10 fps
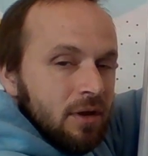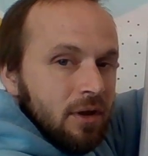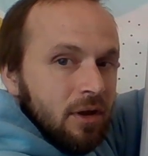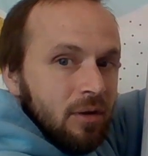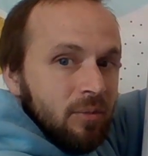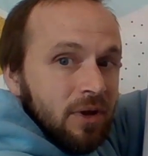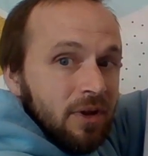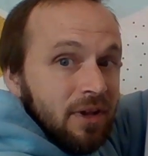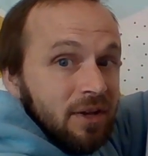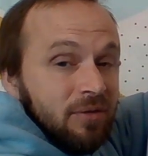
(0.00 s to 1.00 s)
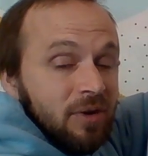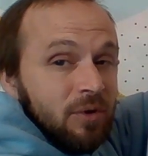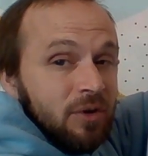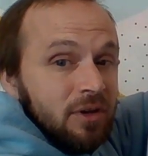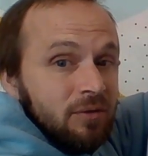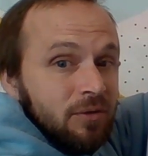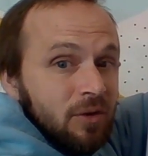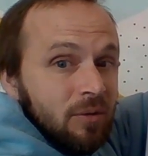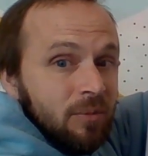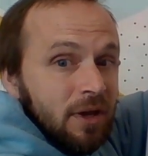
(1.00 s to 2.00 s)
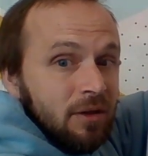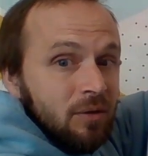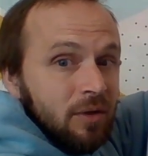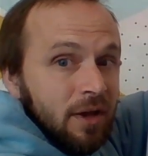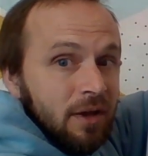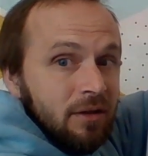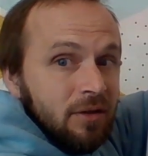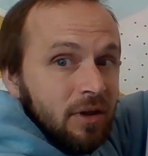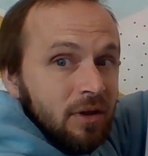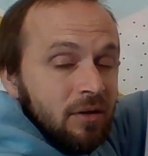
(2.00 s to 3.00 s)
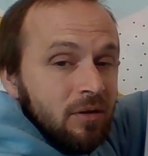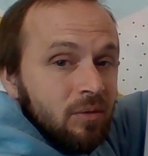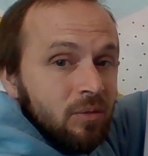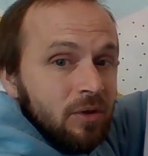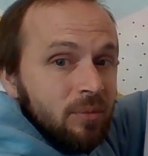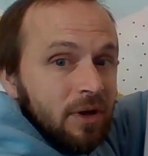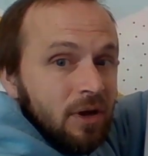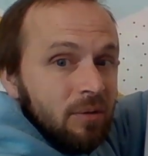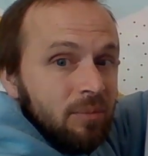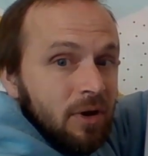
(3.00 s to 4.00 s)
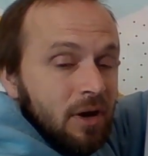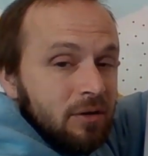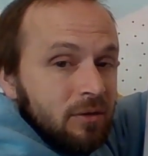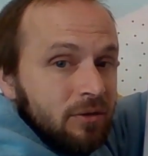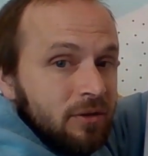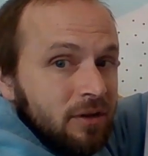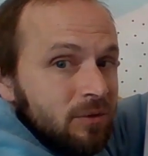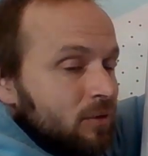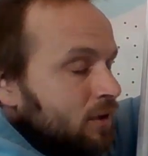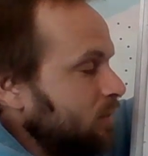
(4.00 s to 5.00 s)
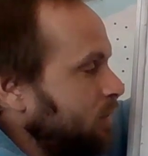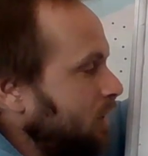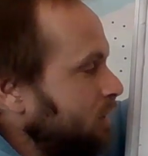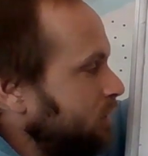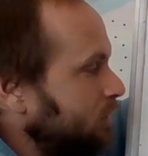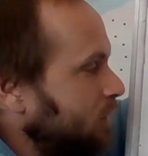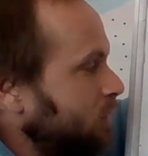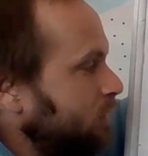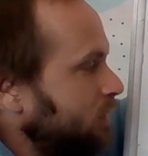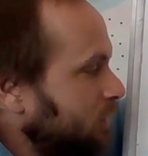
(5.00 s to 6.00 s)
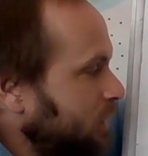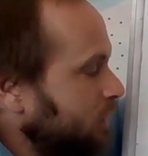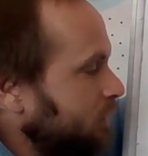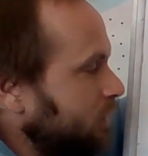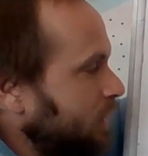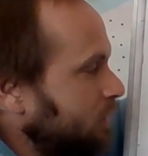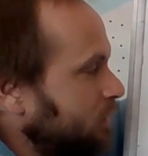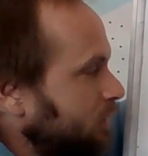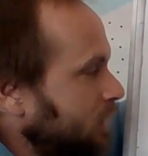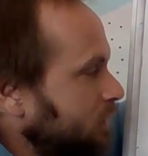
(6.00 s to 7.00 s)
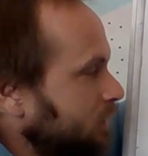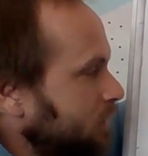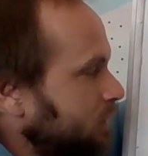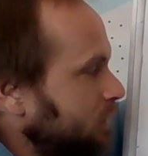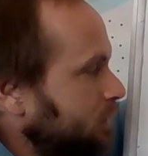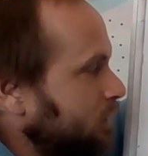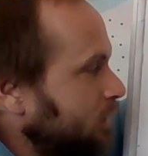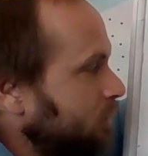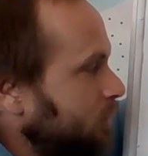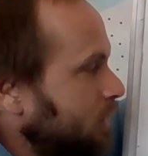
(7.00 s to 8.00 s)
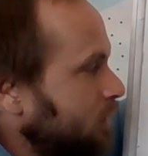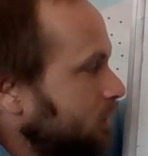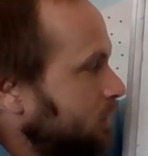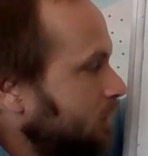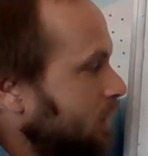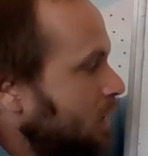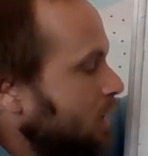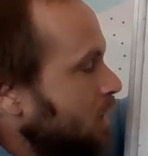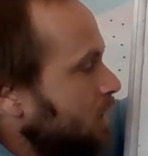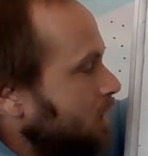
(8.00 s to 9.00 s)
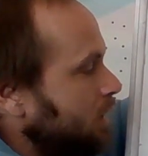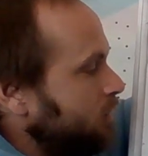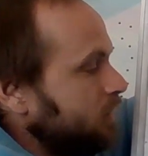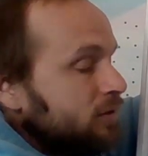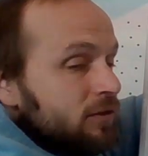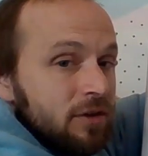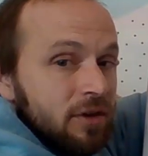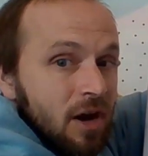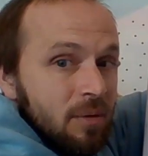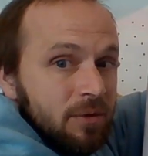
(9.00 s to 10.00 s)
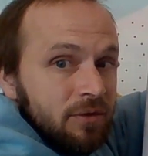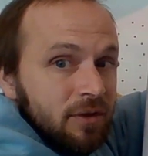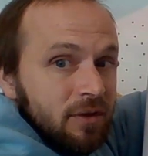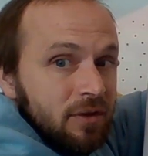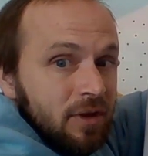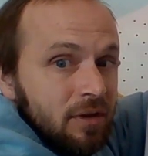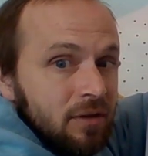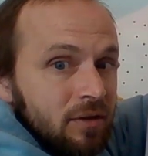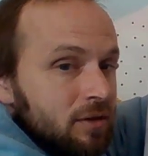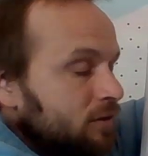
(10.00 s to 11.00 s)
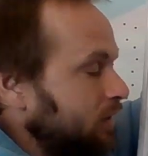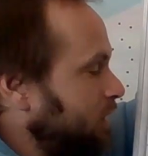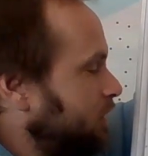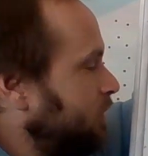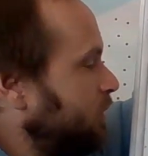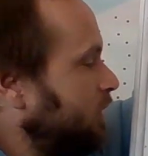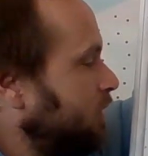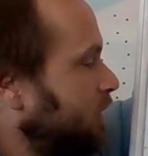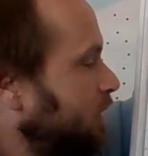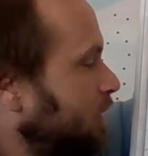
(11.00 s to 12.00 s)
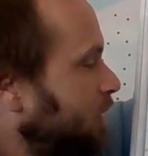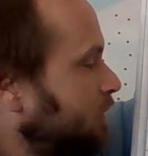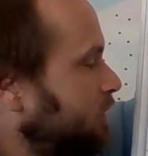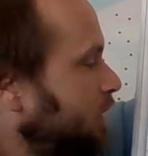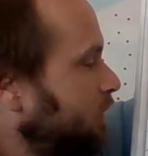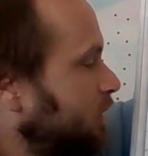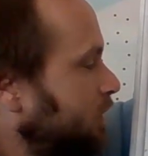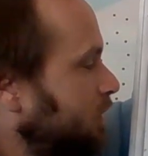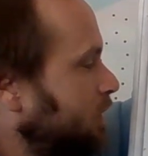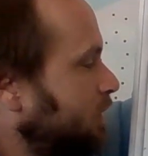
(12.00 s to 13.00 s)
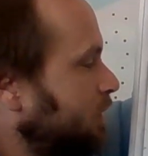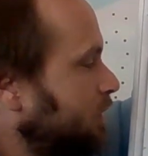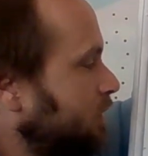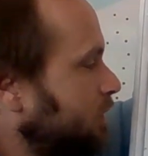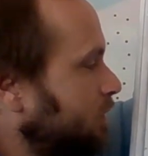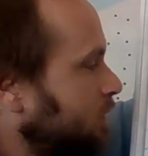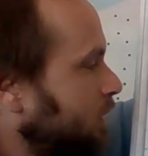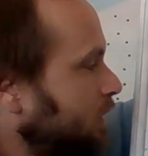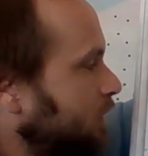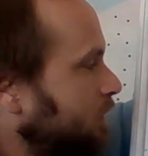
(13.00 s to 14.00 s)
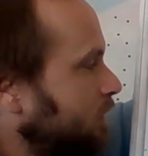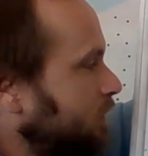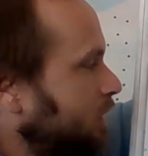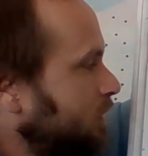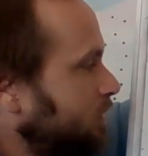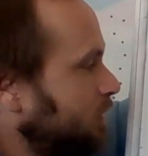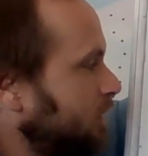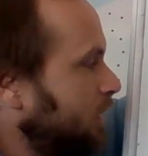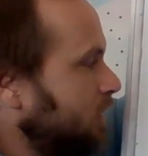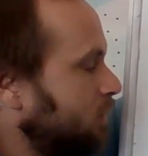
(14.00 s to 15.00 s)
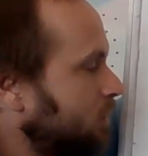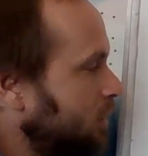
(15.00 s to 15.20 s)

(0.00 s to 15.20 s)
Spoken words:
And if I'm looking from angle A, then what my hypotenuse is, well, the hypotenuse is always the long side, so that's easy. This is hypotenuse. If this is the opposite, then this has to be the adjacent, right? Because it's touching the angle.